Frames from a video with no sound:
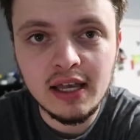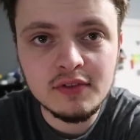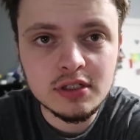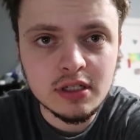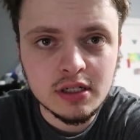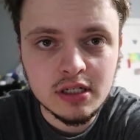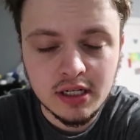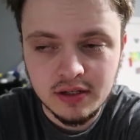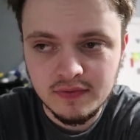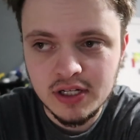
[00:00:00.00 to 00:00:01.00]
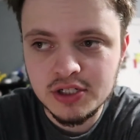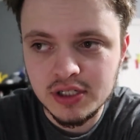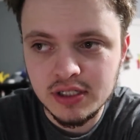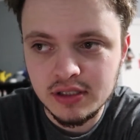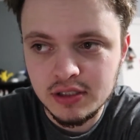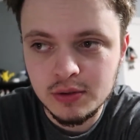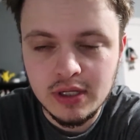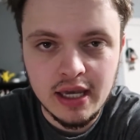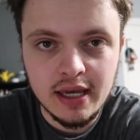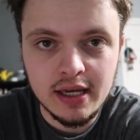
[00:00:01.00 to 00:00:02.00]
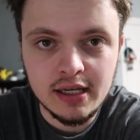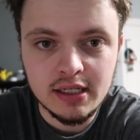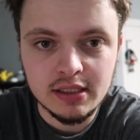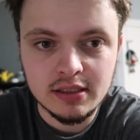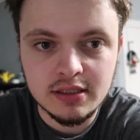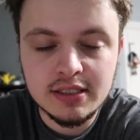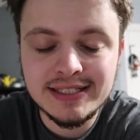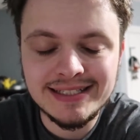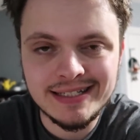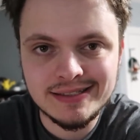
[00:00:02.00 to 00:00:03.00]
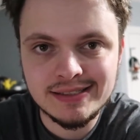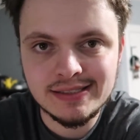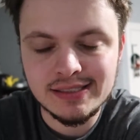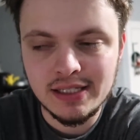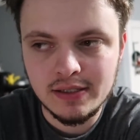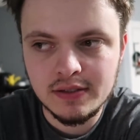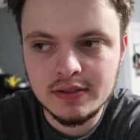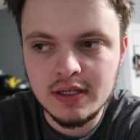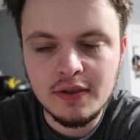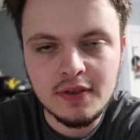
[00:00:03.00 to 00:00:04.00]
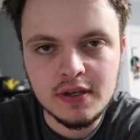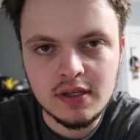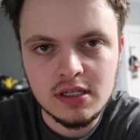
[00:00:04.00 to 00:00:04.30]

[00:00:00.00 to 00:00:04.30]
I haven't done a convention in the UK in six years, I think.